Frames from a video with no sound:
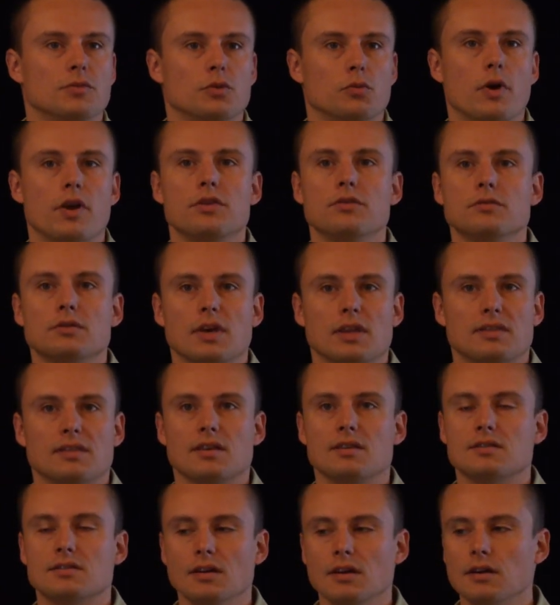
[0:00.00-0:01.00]
The way you get
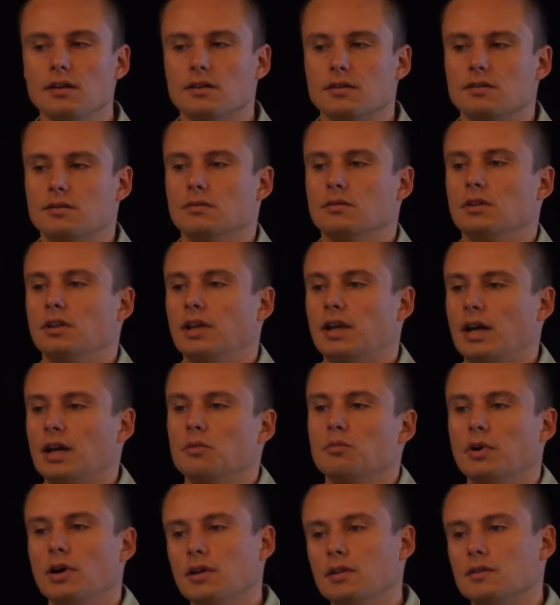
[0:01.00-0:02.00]
things done is you click
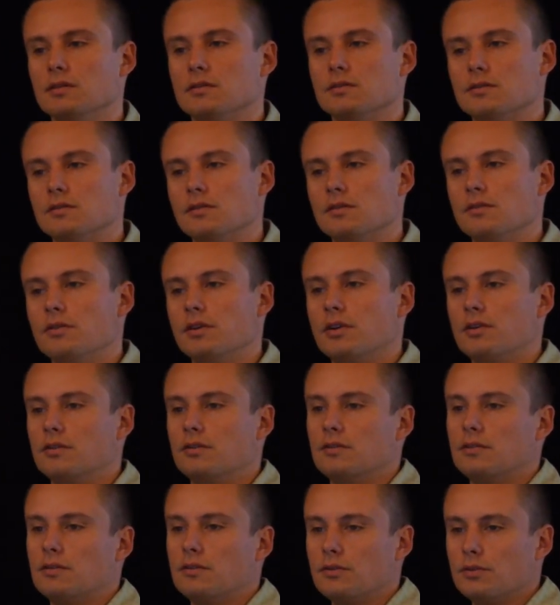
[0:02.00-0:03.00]
on buttons, you
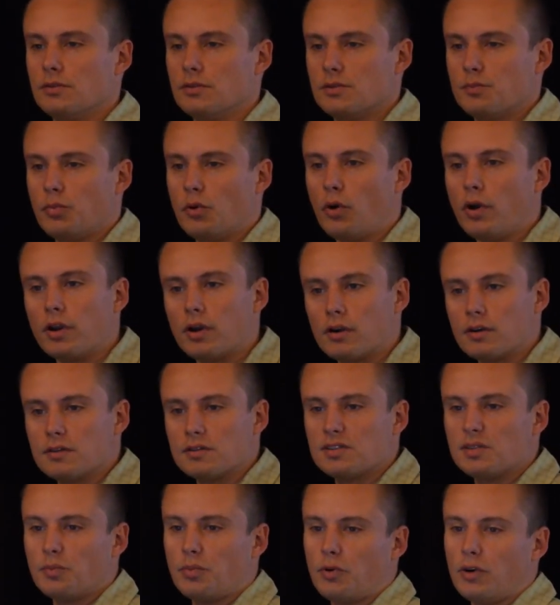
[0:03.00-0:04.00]
use pointers
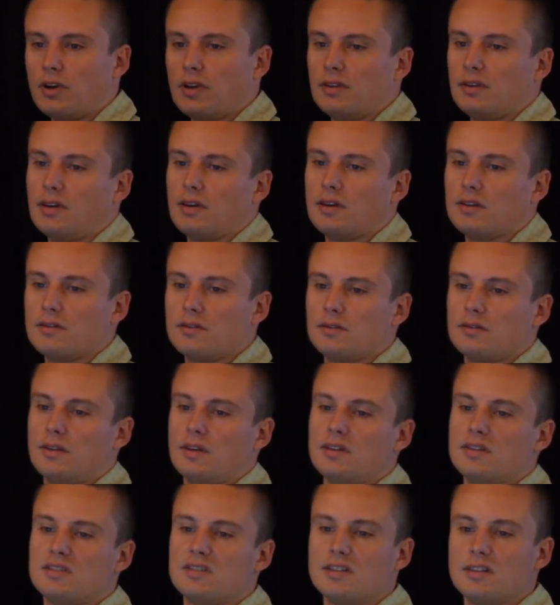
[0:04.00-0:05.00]
to point at things.
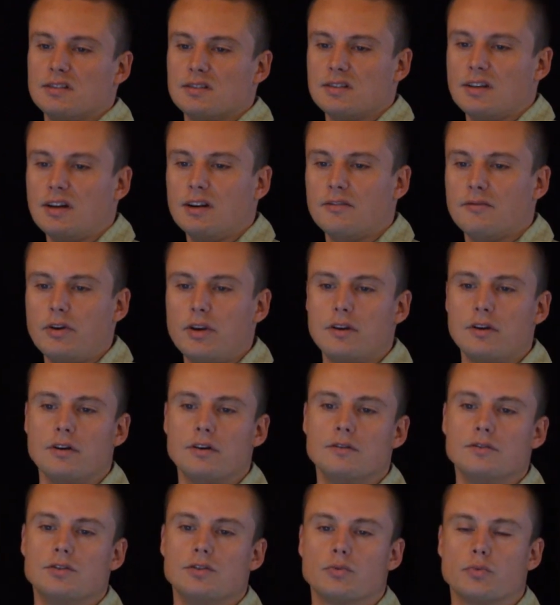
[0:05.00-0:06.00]
Things sit inside of
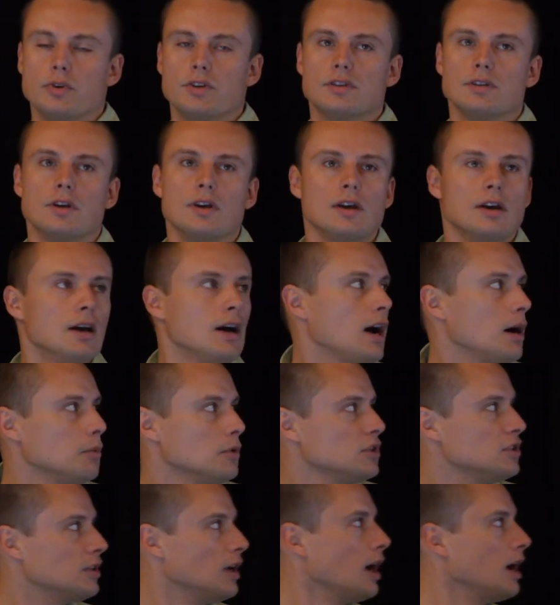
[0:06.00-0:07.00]
windows. How
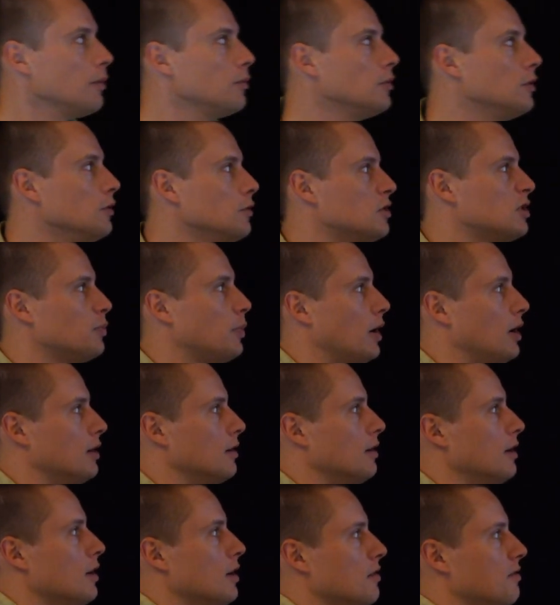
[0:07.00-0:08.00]
much time do you
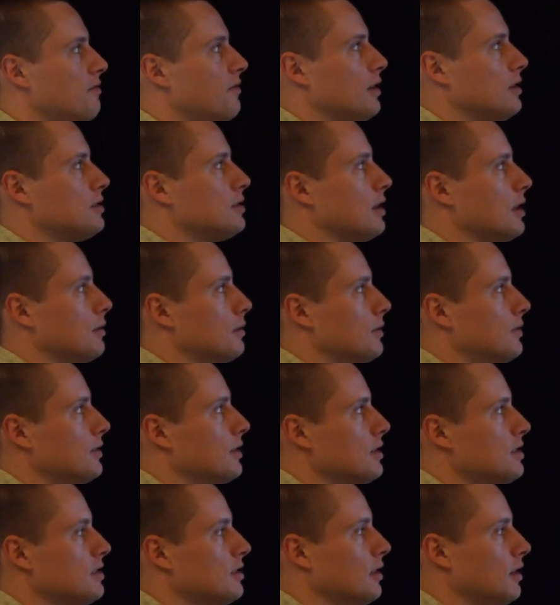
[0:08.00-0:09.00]
spend futzing with
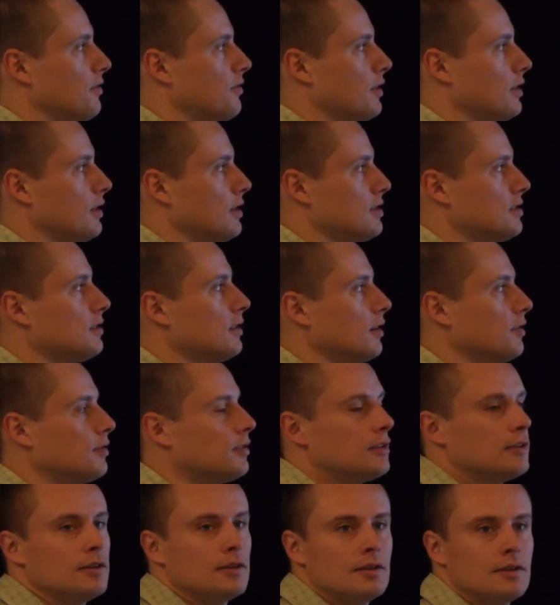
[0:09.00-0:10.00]
this stuff and this
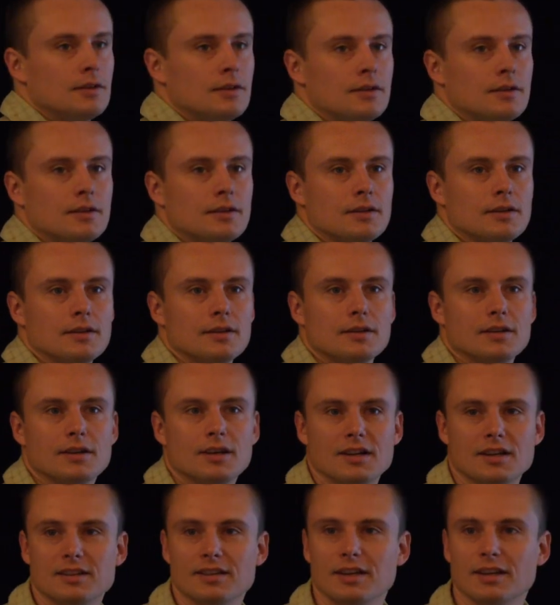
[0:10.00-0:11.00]
stuff
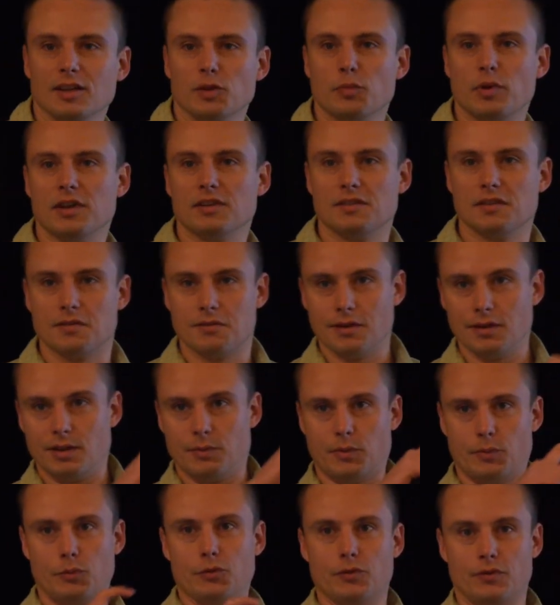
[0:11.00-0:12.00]
on a daily basis, right? Let
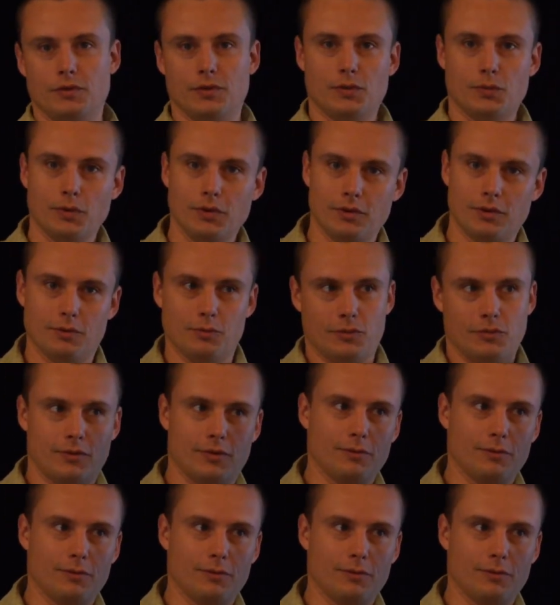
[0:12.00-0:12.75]
me move this window.